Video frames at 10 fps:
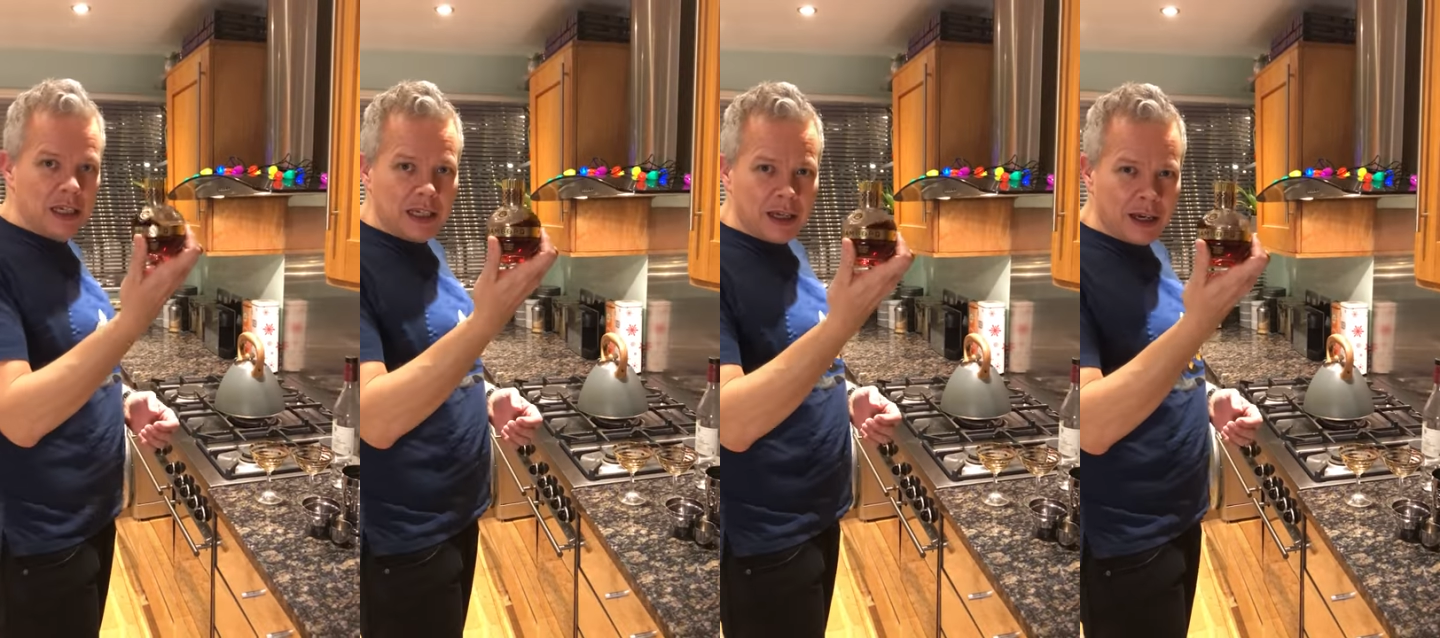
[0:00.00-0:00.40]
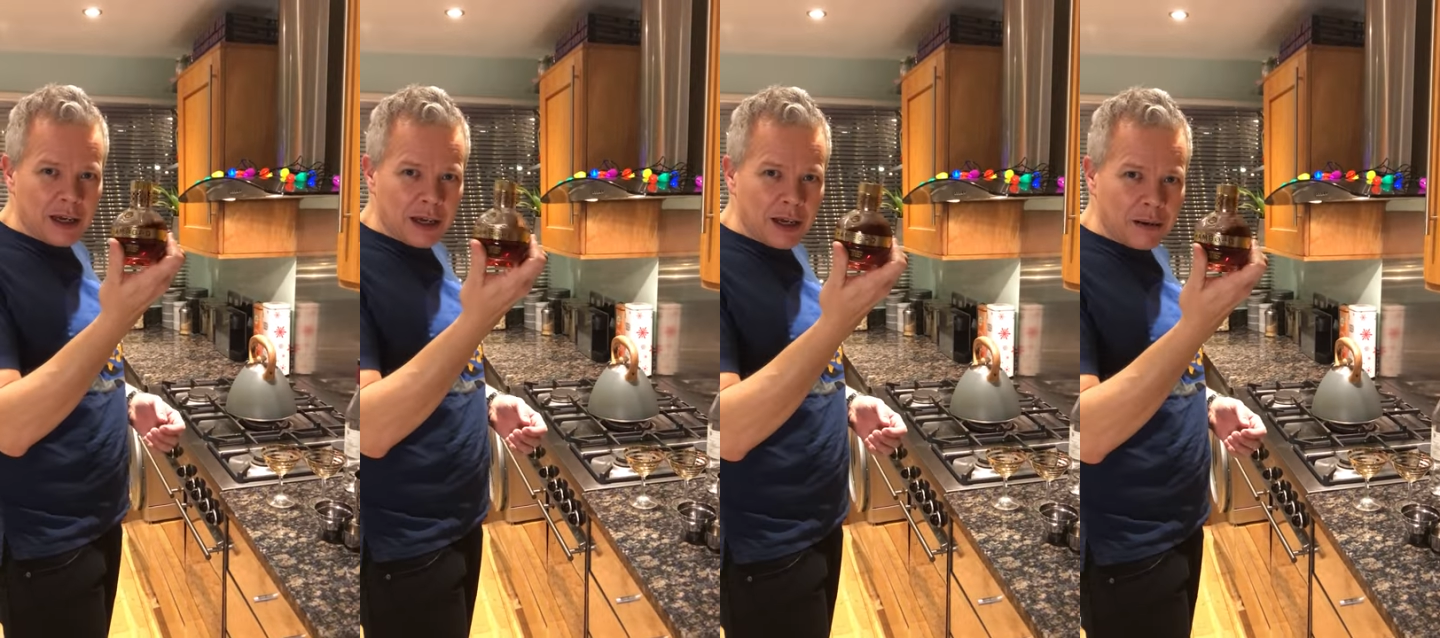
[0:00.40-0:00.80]
the uh,
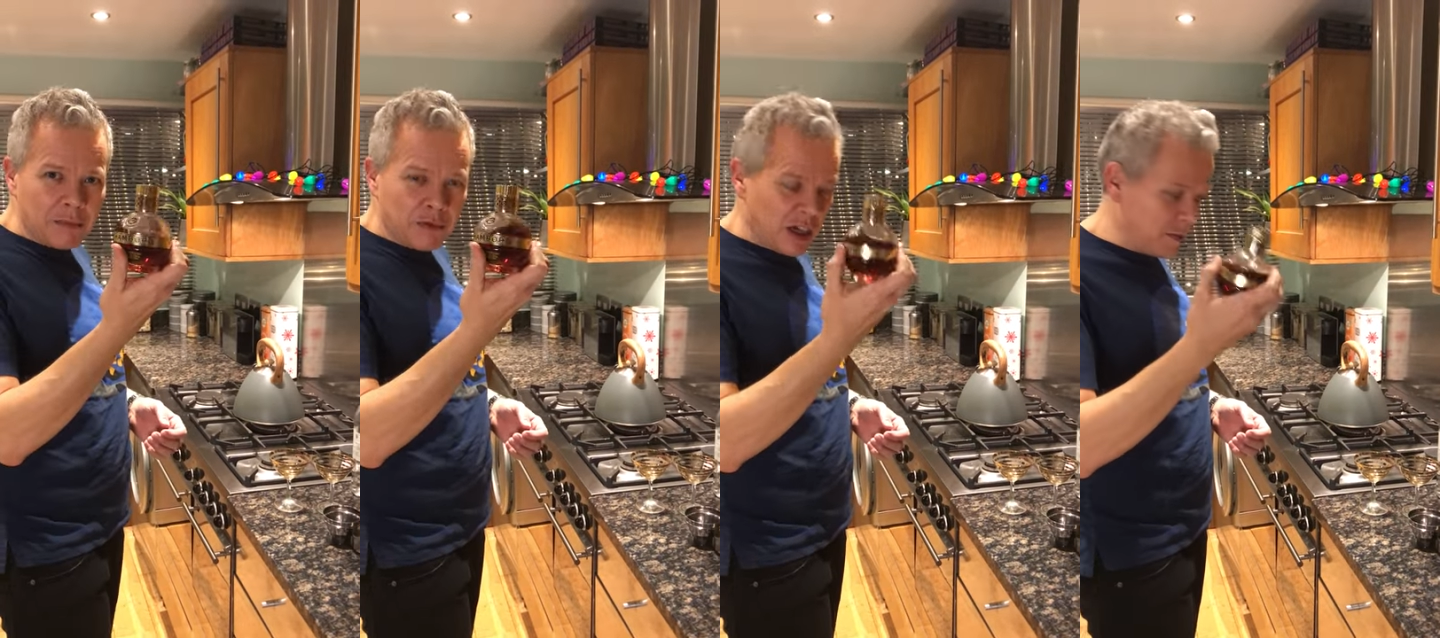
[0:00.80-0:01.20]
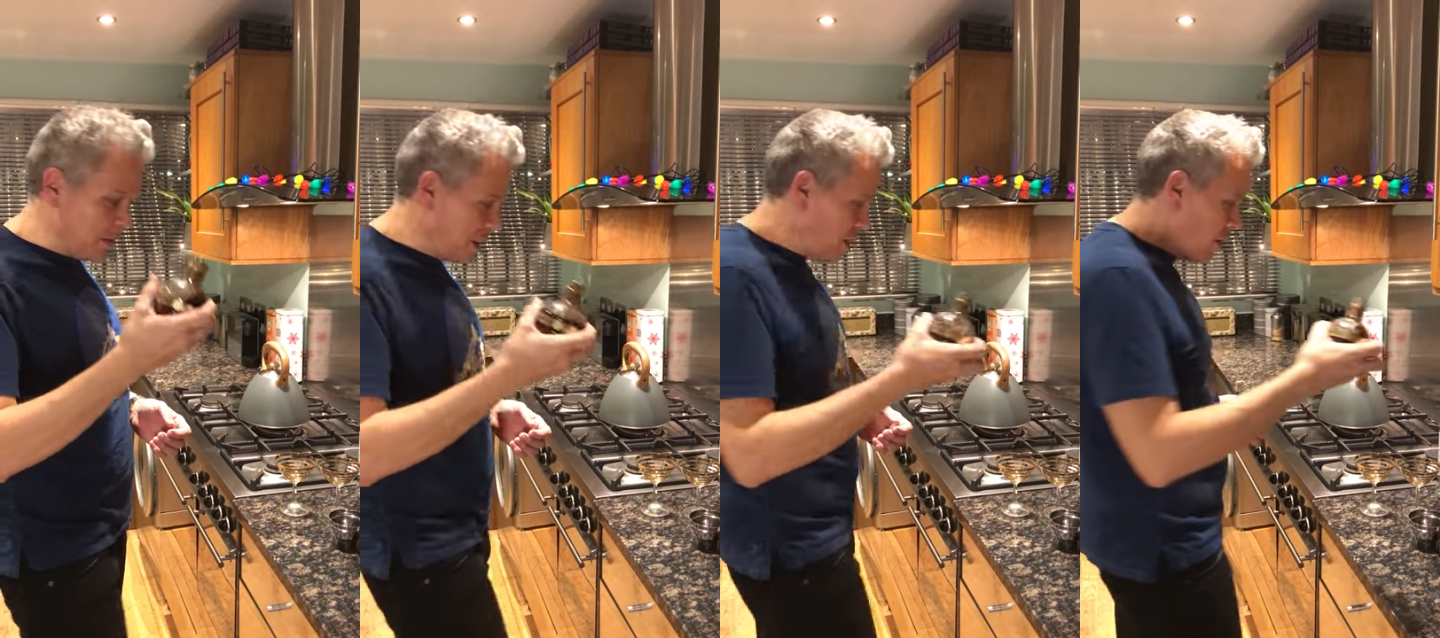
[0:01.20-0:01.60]
um,
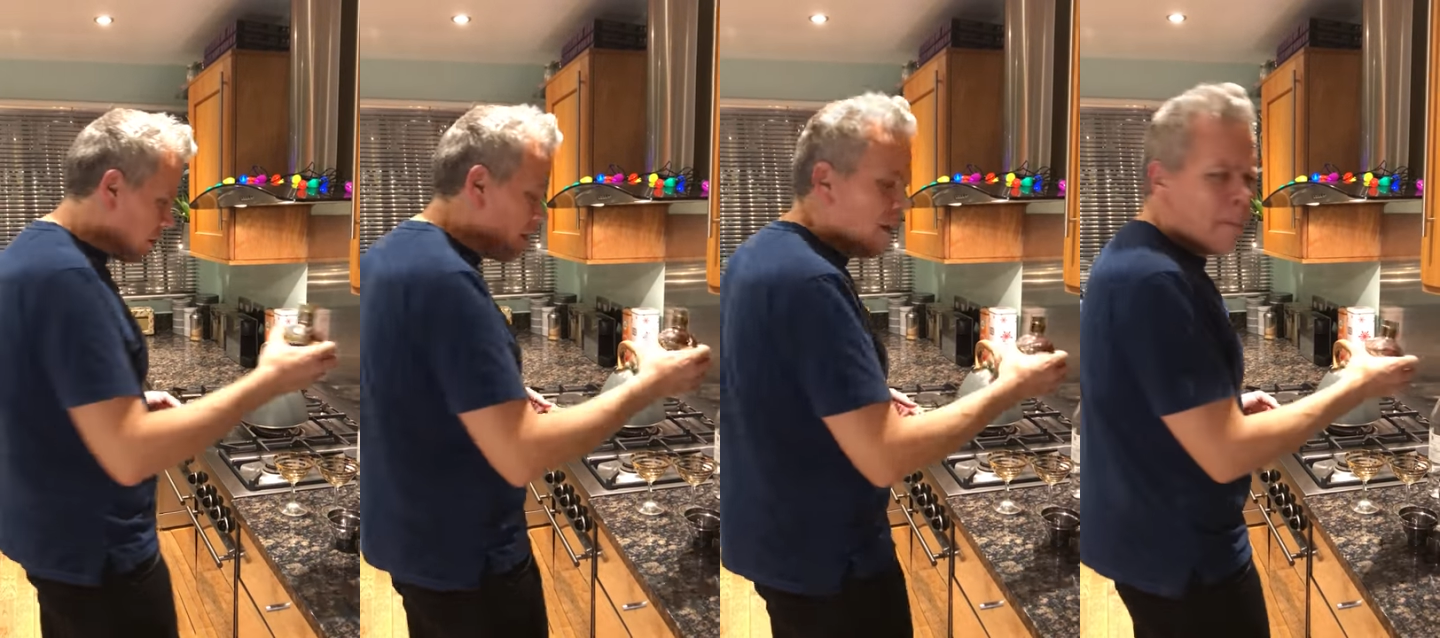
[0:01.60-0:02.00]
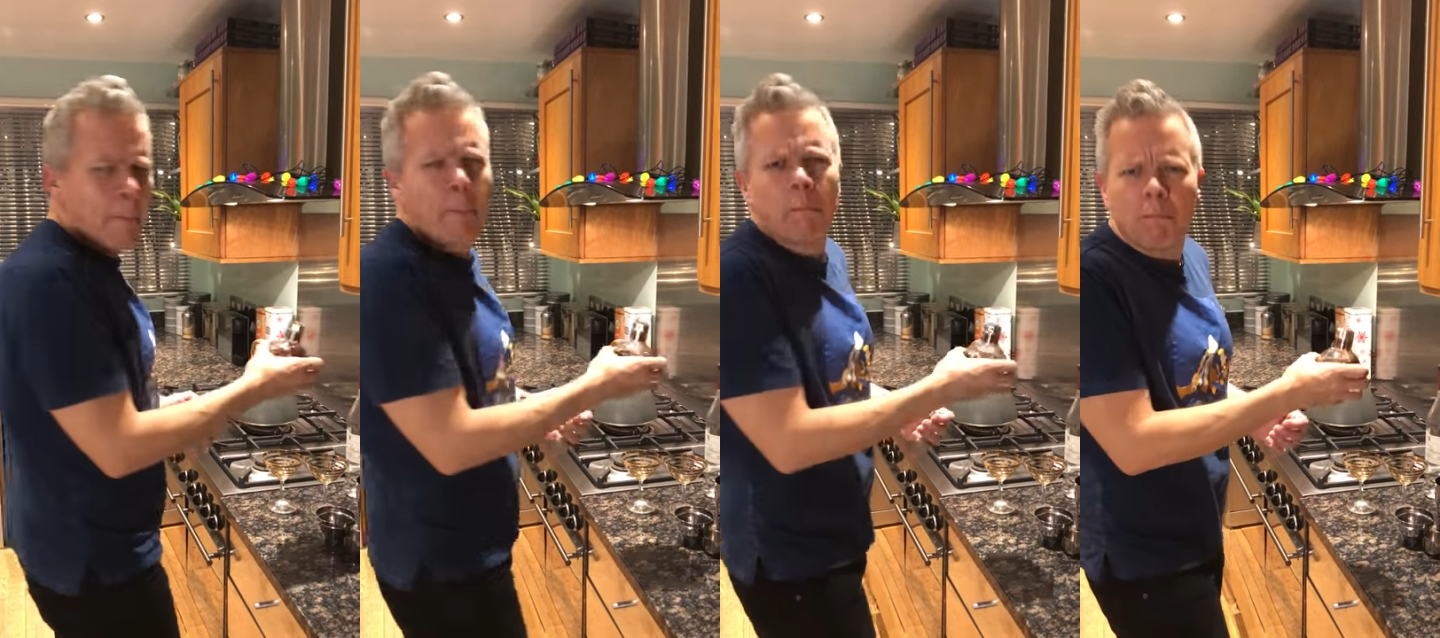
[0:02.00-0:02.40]
raspberry liqueur.
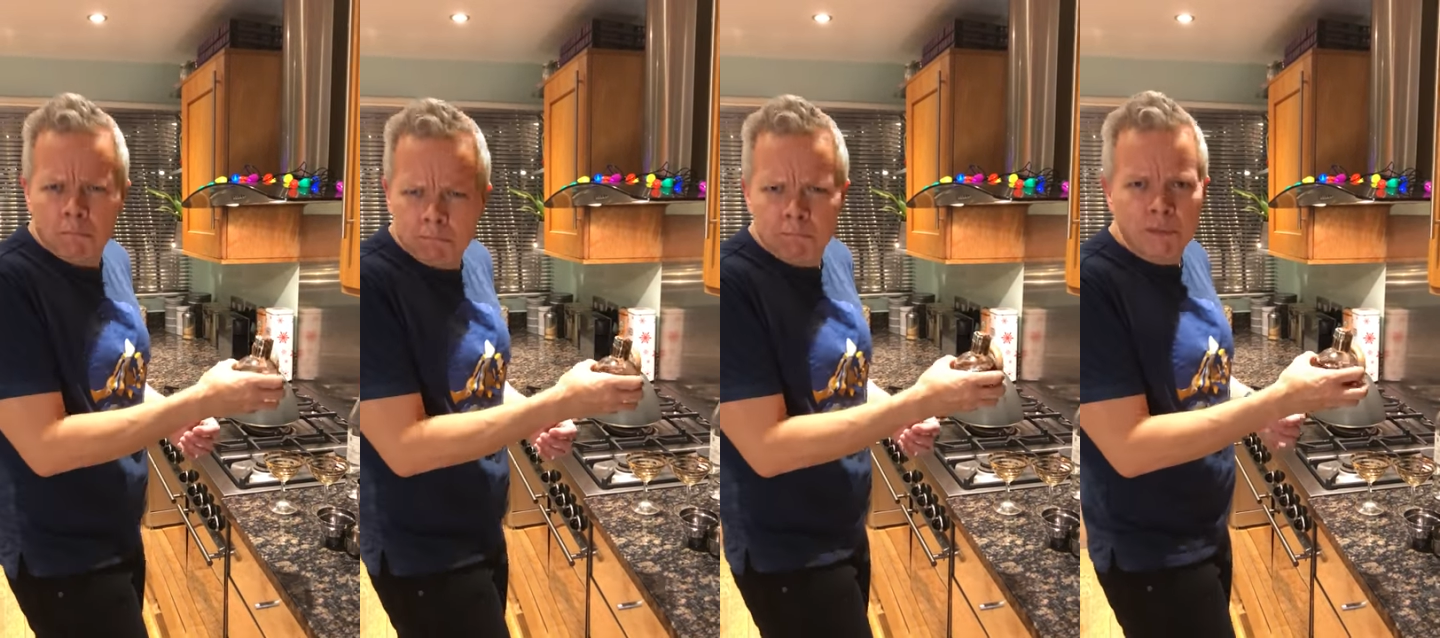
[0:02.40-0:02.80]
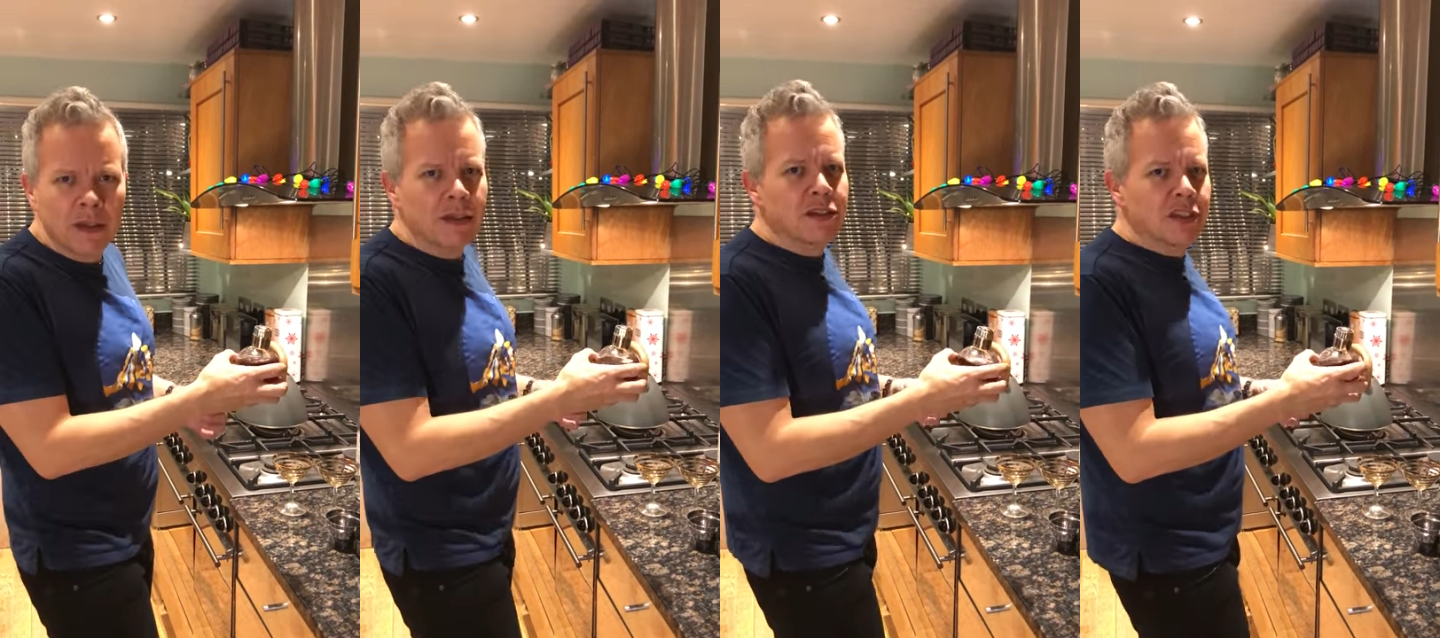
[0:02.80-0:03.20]
Mmm,
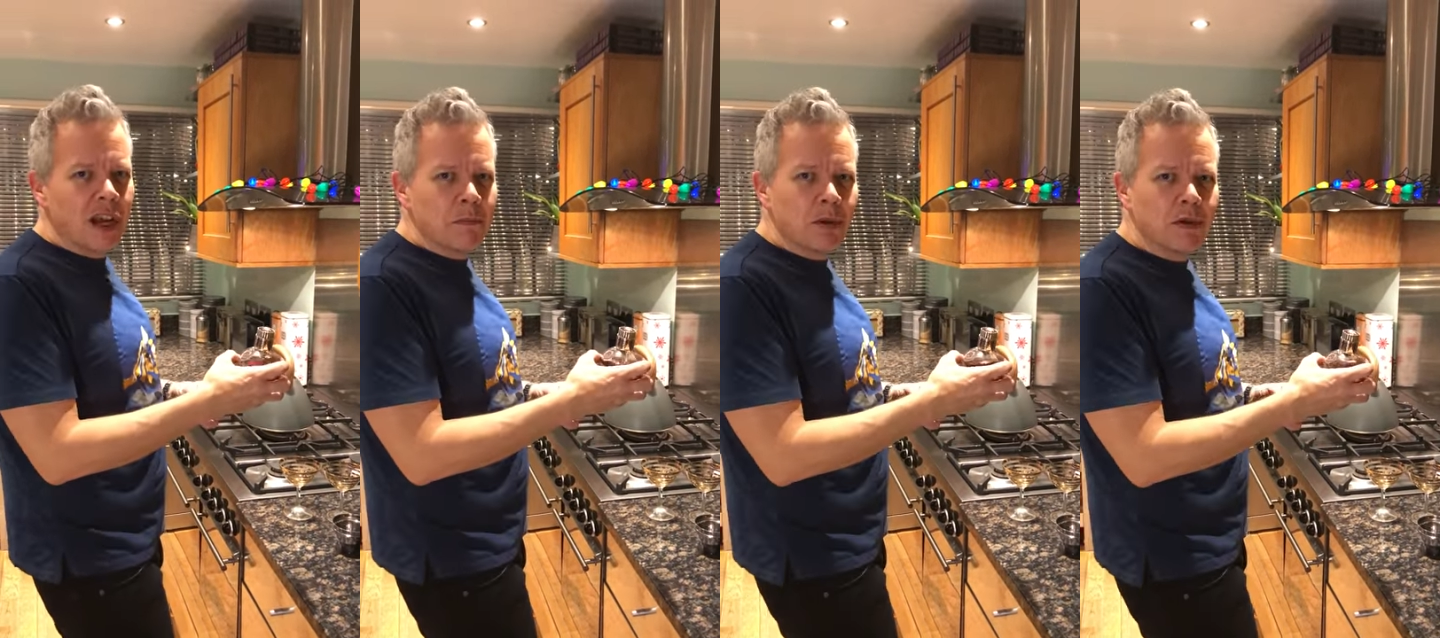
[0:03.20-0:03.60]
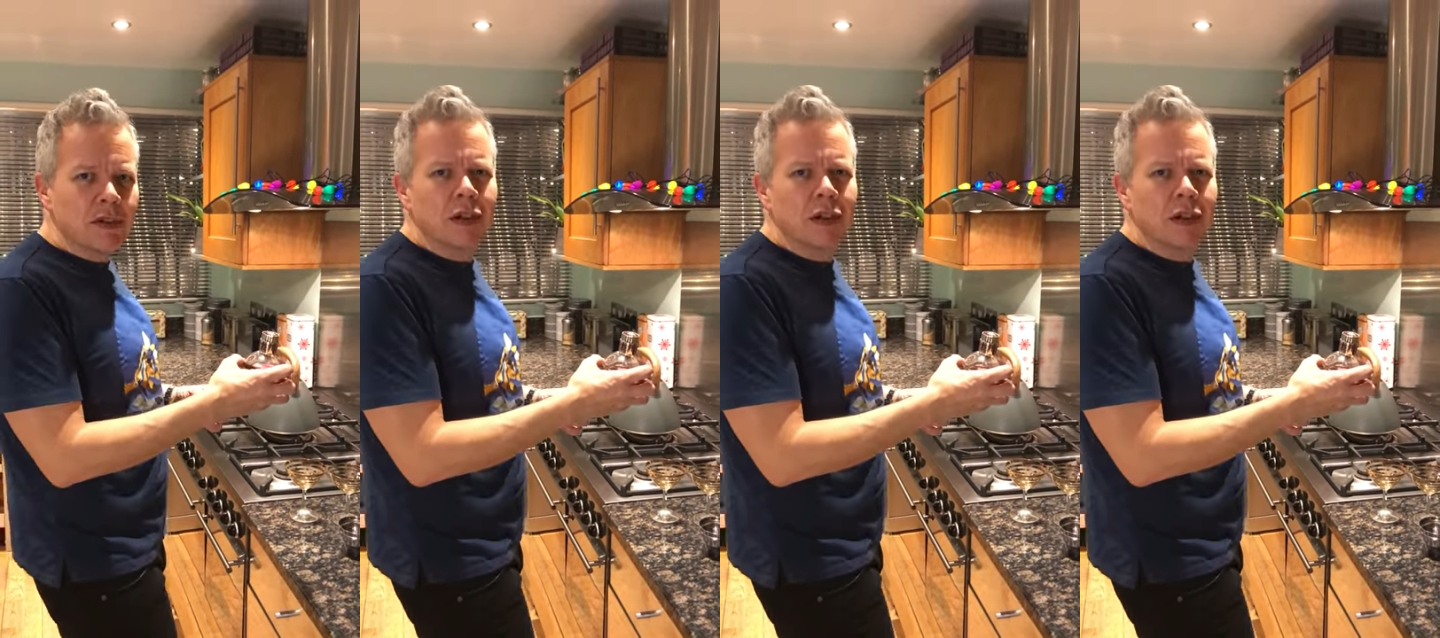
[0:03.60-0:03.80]
Chambord,